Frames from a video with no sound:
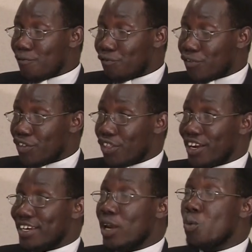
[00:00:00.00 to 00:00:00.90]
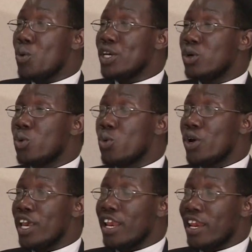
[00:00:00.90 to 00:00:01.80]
everything that we do